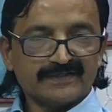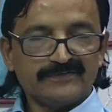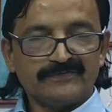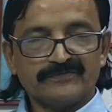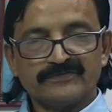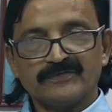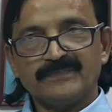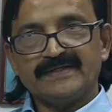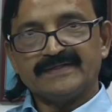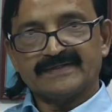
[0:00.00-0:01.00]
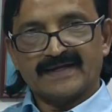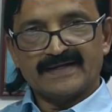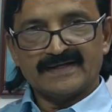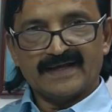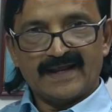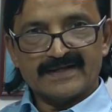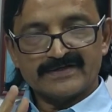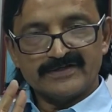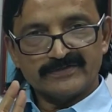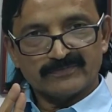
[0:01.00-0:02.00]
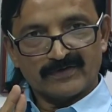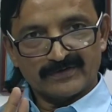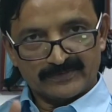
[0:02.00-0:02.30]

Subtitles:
you should be in Canada at least for